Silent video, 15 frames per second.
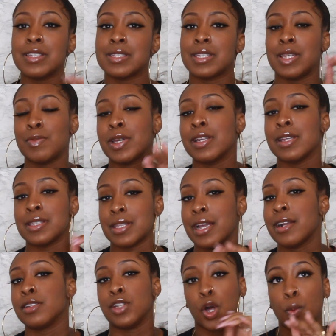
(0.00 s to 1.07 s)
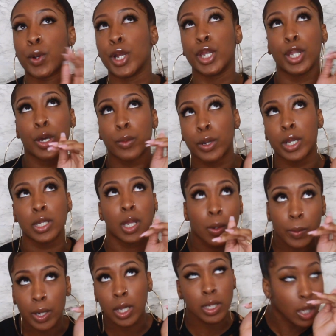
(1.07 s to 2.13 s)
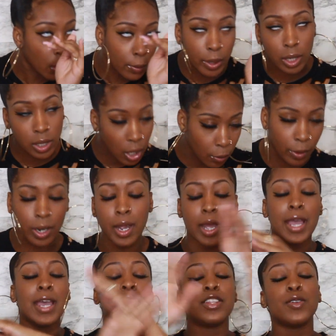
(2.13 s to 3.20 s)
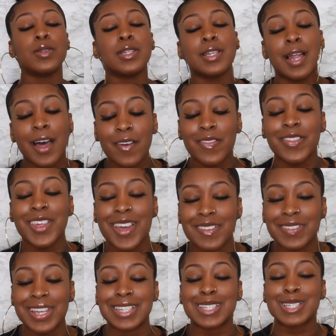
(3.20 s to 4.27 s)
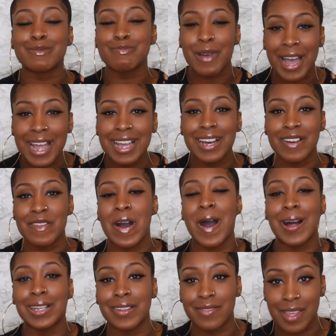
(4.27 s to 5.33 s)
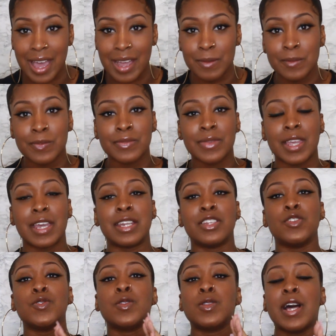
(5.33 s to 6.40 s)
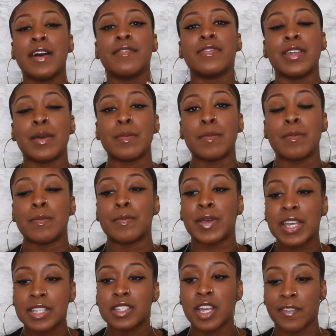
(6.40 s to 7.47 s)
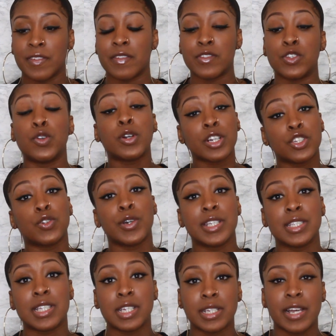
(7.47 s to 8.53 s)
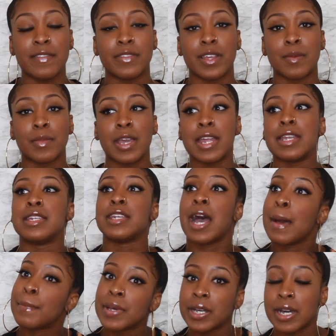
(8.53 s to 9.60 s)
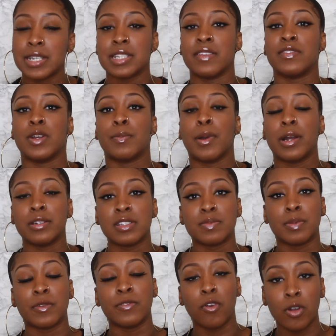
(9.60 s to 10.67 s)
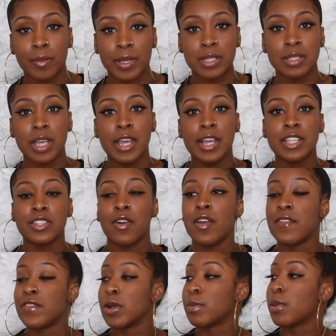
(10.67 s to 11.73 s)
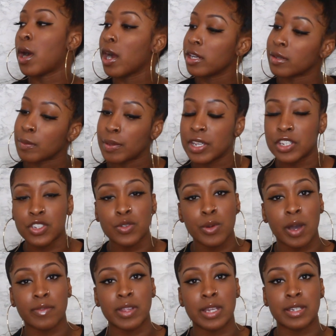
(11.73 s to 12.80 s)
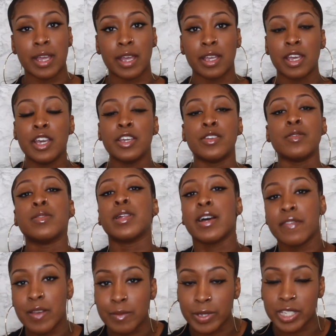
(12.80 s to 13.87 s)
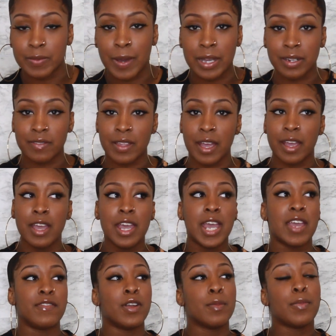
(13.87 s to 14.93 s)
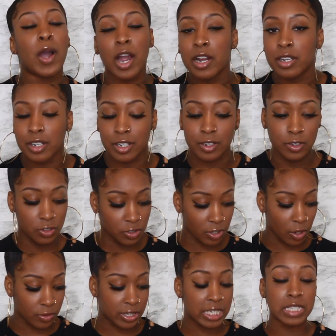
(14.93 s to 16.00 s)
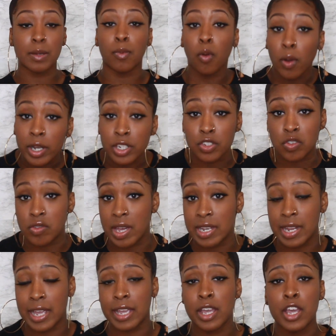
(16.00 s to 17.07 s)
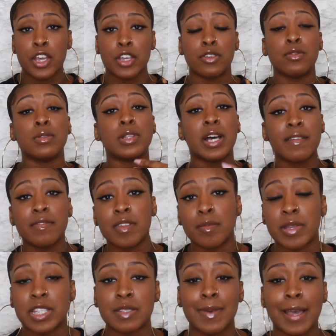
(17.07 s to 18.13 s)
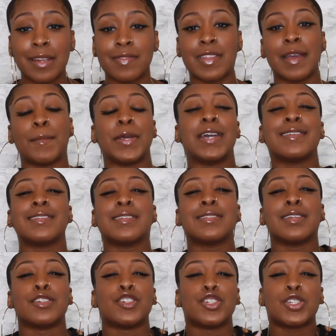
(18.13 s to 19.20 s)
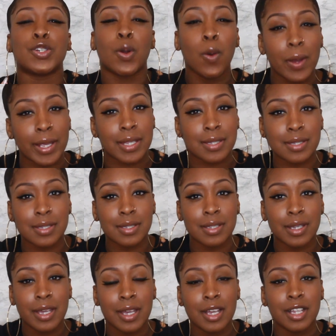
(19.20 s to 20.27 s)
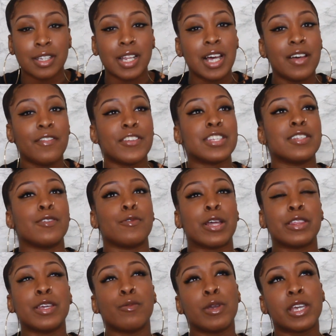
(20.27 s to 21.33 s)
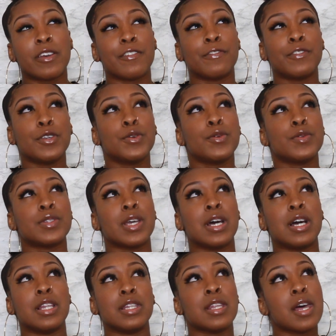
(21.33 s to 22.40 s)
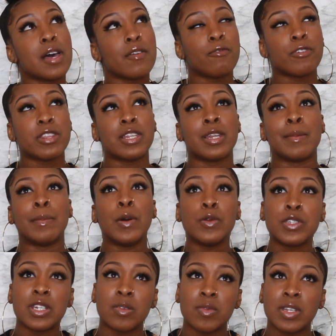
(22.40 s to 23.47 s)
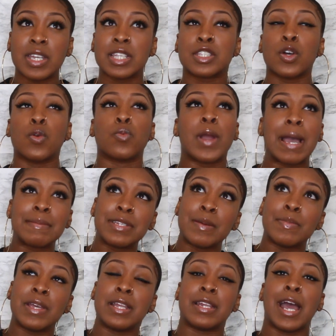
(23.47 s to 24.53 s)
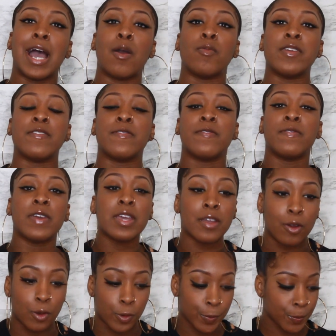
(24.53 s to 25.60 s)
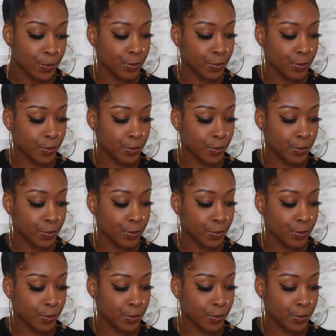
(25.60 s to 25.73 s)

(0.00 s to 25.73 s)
just keep cutting his hair lower and lower and lower and lower and lower. You love them in spite of all of that. And you love them based off of your choice to love them and not because of your partner's performance. So if your partner pissed you off that day, you love him in spite of that. If your partner, disappointed you that day, you love them in spite of that, because it's a choice. Love is, I think we confuse love with an emotion, and we get so wrapped up in how we feel,